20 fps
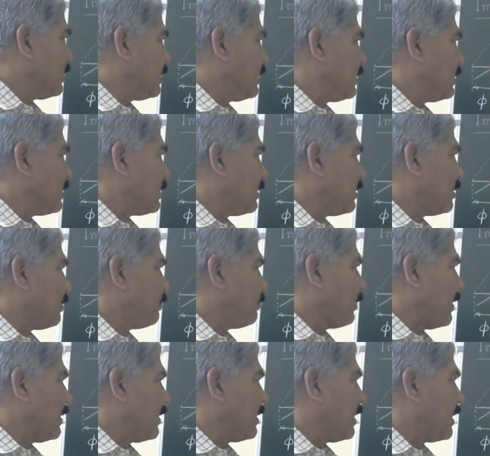instant of
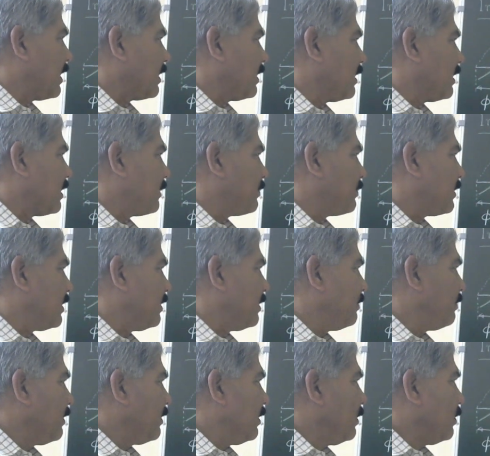final arc interruption.
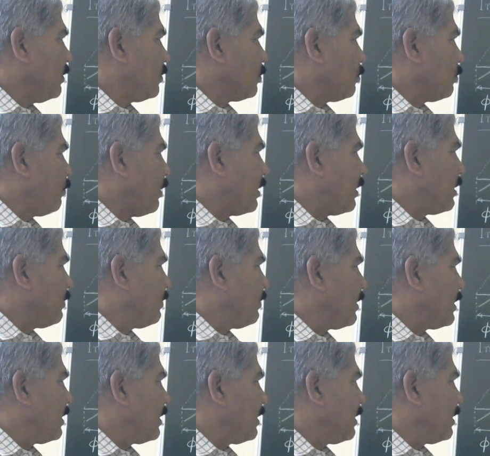So
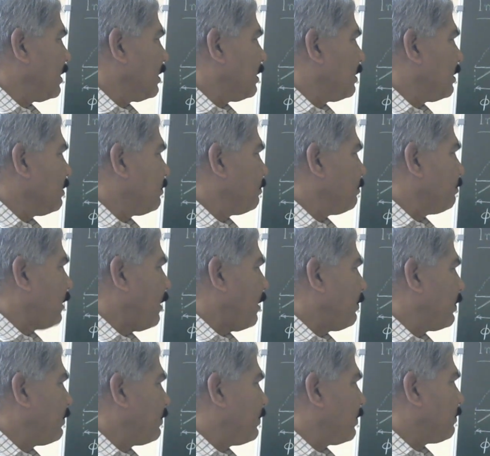whatever
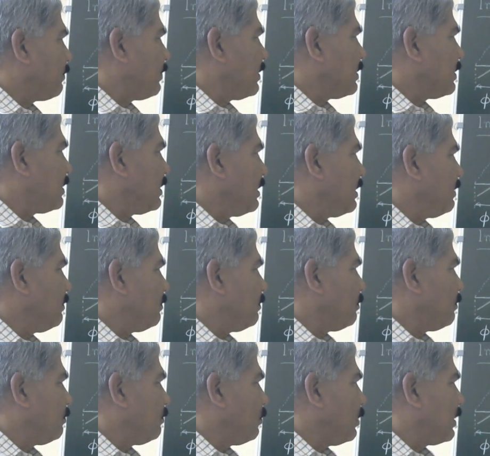power frequency
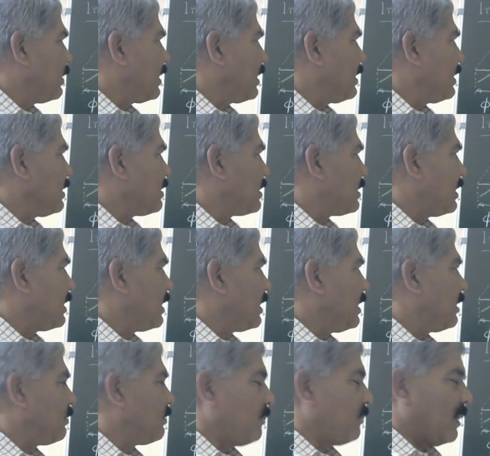voltage
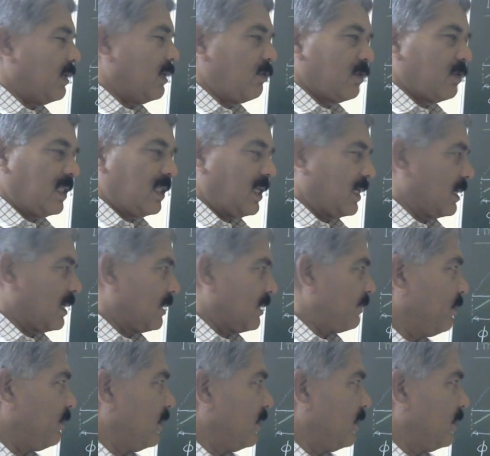instantaneous value is there,